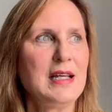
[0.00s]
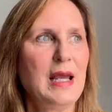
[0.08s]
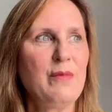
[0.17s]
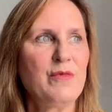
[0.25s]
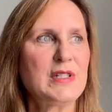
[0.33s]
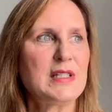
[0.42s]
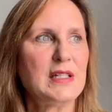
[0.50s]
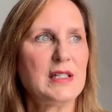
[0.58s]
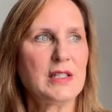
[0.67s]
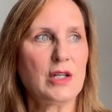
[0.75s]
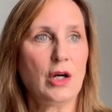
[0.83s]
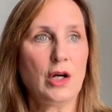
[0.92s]

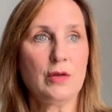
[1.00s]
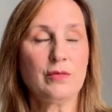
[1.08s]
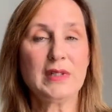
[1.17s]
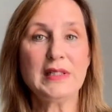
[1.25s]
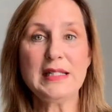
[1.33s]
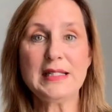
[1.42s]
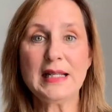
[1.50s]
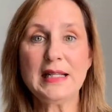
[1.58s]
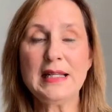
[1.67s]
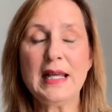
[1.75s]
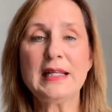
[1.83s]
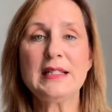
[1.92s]
emphasis on
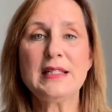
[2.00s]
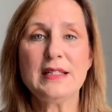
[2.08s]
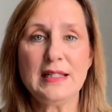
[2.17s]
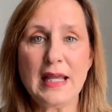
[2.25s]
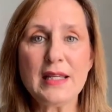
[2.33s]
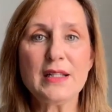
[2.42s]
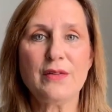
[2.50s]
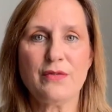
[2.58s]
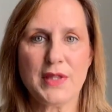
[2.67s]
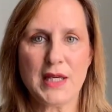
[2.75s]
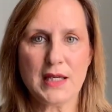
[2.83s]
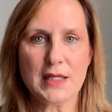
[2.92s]
releasing negative
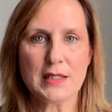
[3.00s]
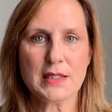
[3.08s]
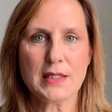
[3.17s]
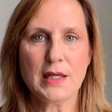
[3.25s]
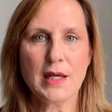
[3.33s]
things.